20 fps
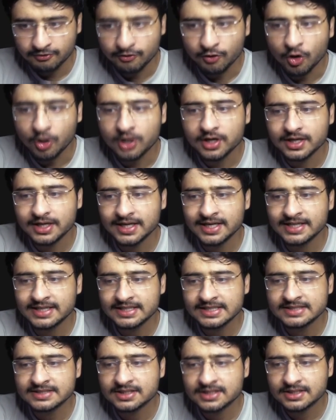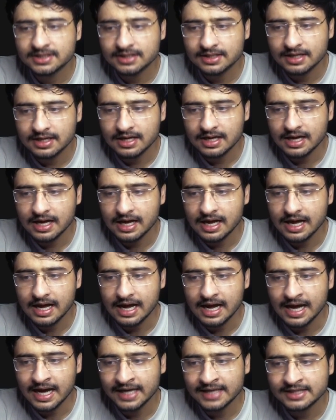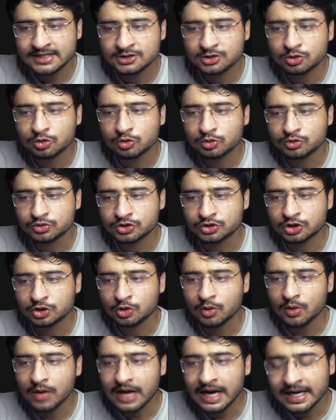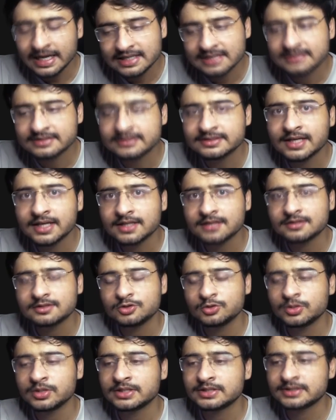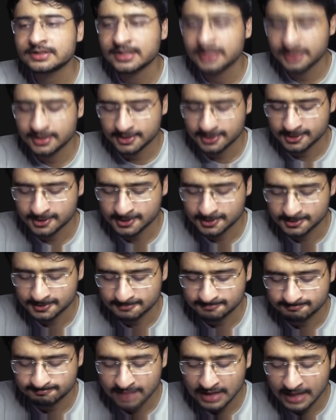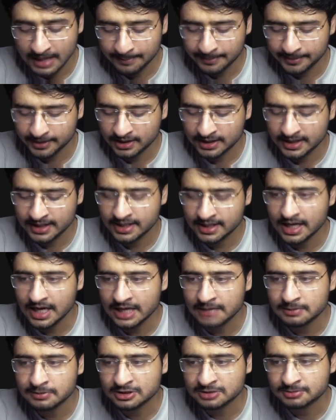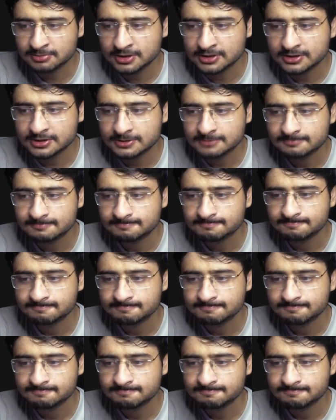For integer I is equal to 0, I less than, you can say, capital N I plus plus,